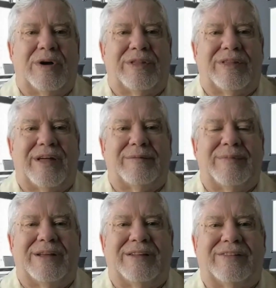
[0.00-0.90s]
Whether
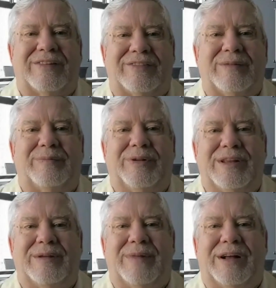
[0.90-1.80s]
that means a
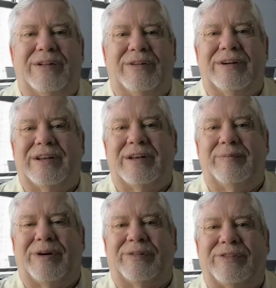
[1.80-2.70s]
simple email or an
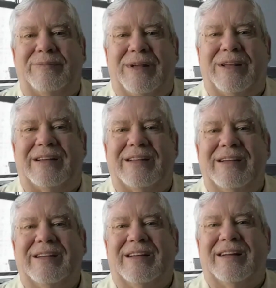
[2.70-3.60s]
in-person meeting,
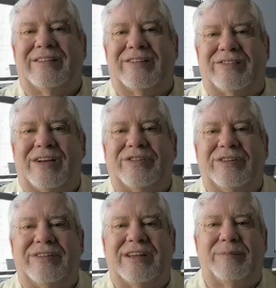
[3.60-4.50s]
it's
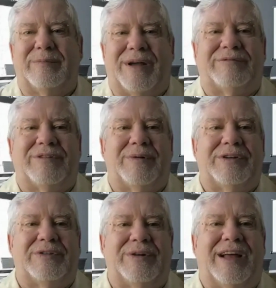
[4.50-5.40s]
essential to keep
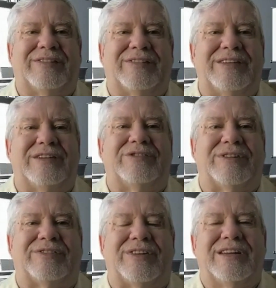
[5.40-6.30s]
everyone who has an
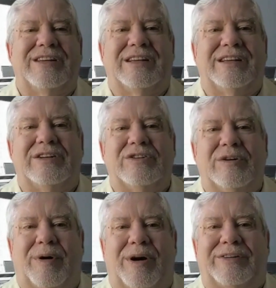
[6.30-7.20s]
interest in
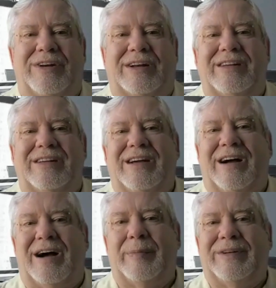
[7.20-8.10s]
your project
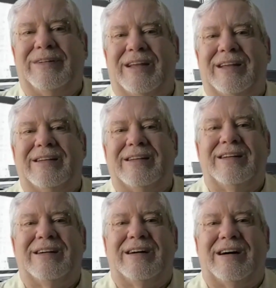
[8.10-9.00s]
up to date
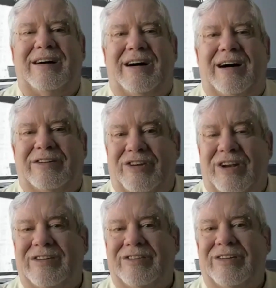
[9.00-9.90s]
on
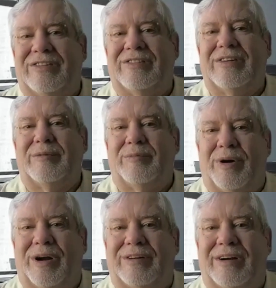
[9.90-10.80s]
changes,
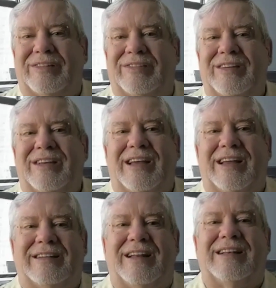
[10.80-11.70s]
progress,
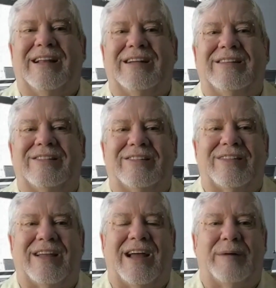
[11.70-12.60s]
and deadlines
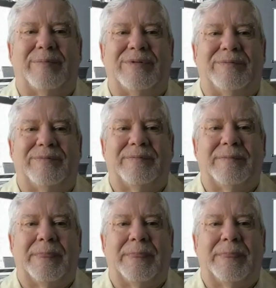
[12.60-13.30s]
as they happen.